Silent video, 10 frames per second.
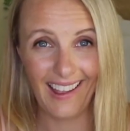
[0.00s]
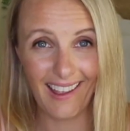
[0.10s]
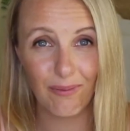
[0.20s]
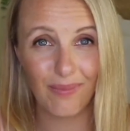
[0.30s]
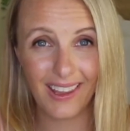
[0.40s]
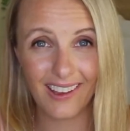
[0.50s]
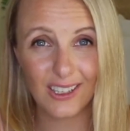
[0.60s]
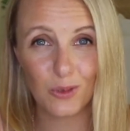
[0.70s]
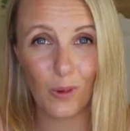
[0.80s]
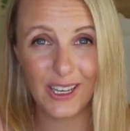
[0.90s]
And
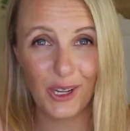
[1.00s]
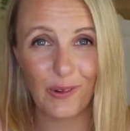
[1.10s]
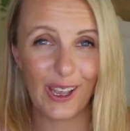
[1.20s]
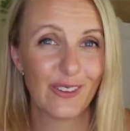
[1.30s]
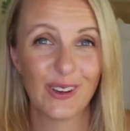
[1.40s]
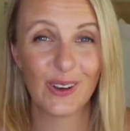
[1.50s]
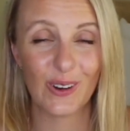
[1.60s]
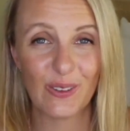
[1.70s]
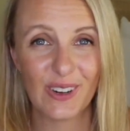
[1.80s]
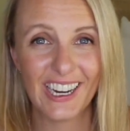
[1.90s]
because when you work for
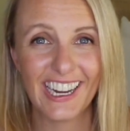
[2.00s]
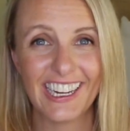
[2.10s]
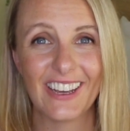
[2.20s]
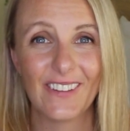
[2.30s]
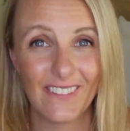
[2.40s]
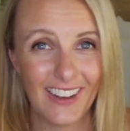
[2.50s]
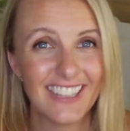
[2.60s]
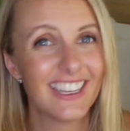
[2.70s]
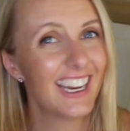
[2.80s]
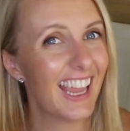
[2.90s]
corporate, you're
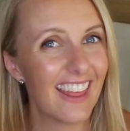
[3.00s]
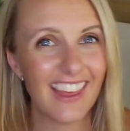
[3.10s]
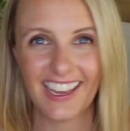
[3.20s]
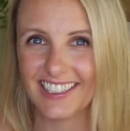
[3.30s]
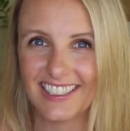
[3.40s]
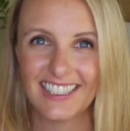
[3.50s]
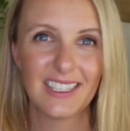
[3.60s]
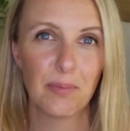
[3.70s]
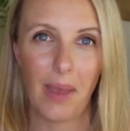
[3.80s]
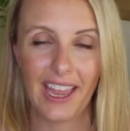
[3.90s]
always going to get that
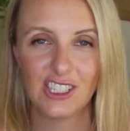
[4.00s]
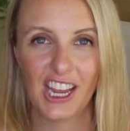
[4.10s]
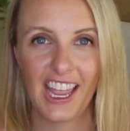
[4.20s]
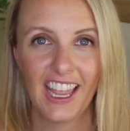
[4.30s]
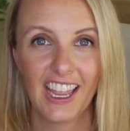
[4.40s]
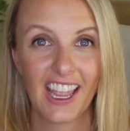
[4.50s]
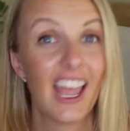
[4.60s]
consistent paycheck.